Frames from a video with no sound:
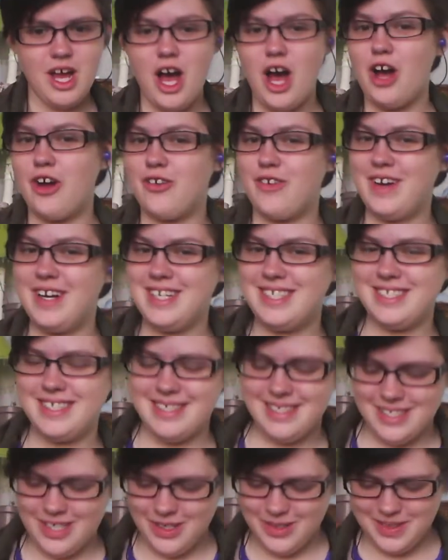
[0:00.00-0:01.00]
Alright,
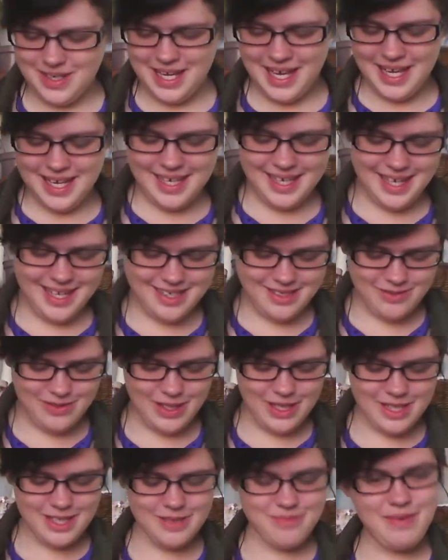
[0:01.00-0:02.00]
so hey, and
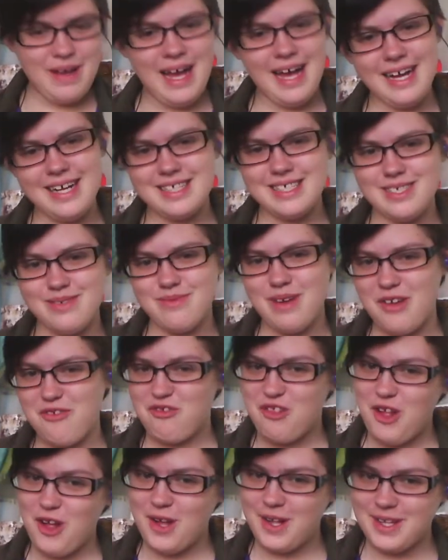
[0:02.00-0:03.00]
welcome back to my
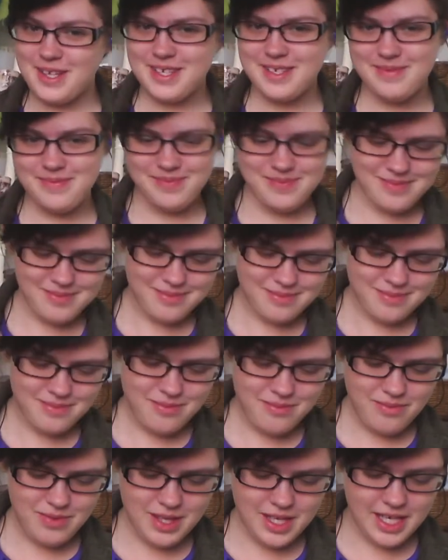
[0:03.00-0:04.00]
vlog.
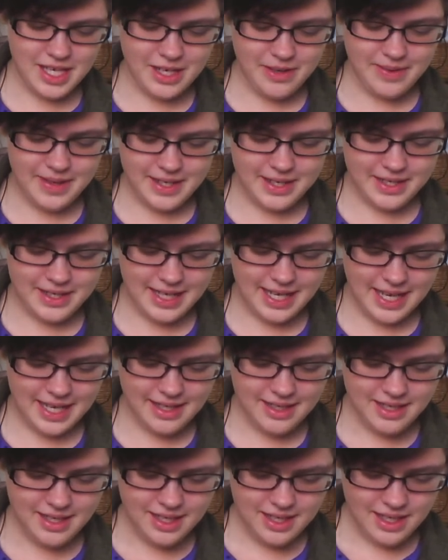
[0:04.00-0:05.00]
Here we are again.
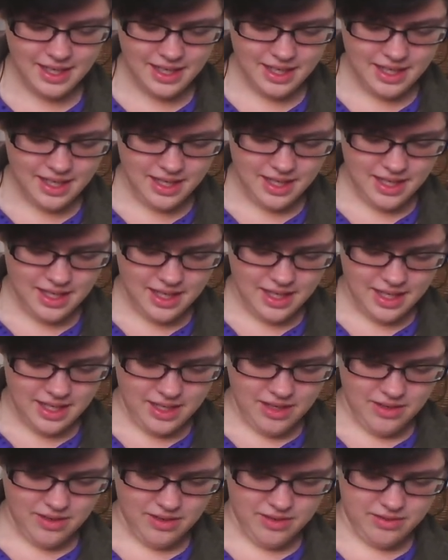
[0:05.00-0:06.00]

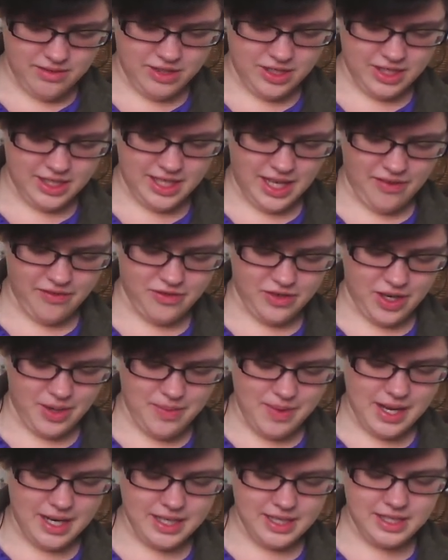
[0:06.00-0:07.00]
Just after I
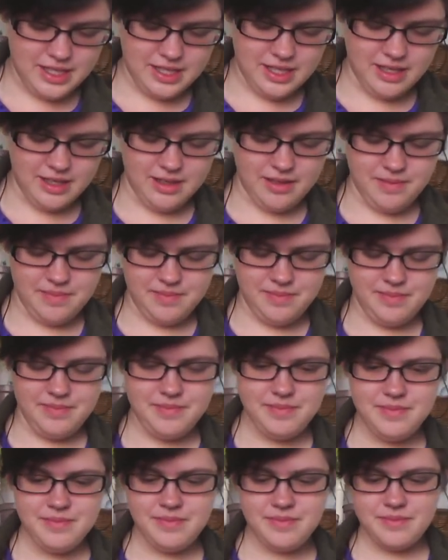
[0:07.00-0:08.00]
managed to...
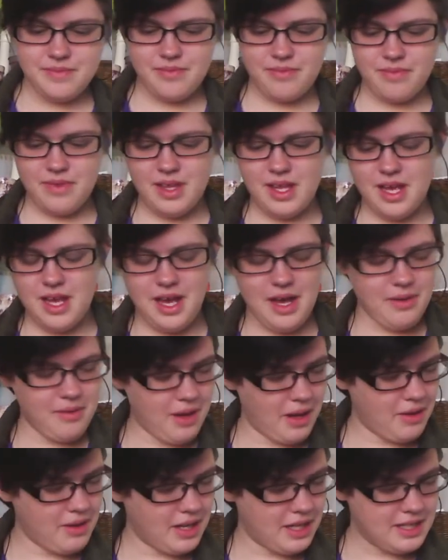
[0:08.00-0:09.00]

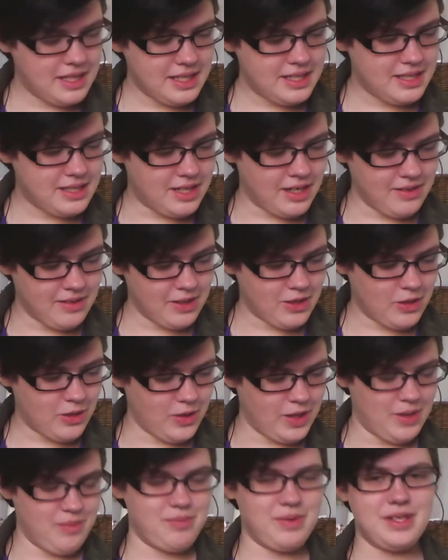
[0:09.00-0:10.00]
I did start
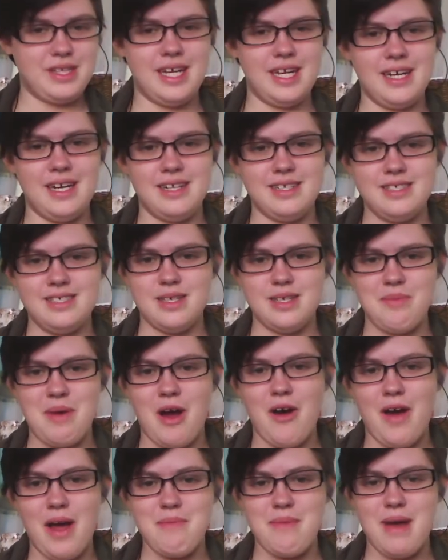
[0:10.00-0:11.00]
recording, but then somehow
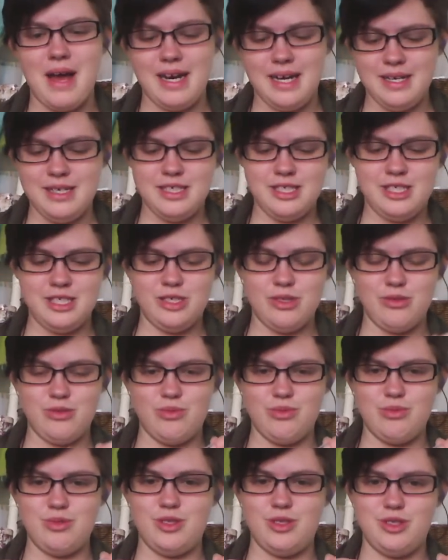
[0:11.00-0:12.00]
I managed to
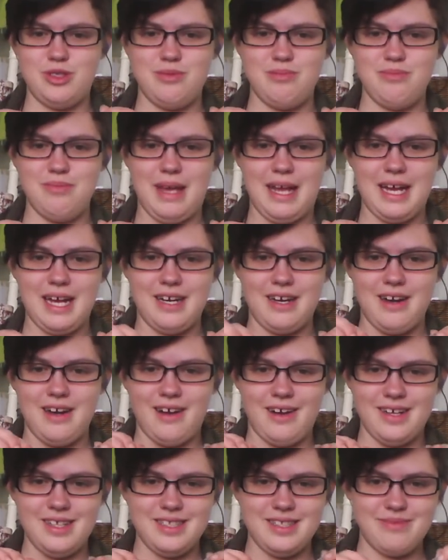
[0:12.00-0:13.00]
make a
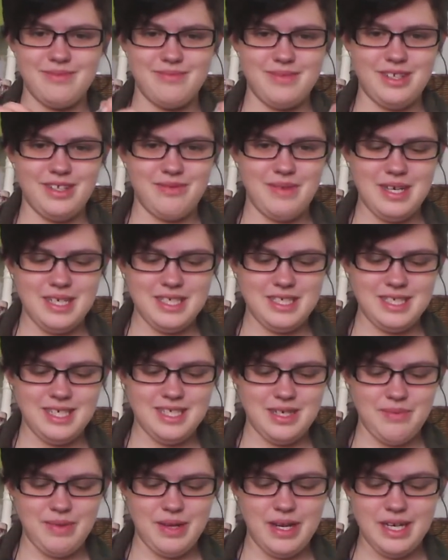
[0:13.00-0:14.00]
knot in the middle of my stitch.
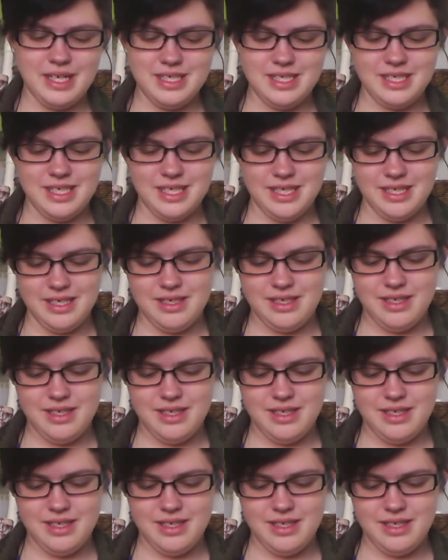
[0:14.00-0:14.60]
I managed to...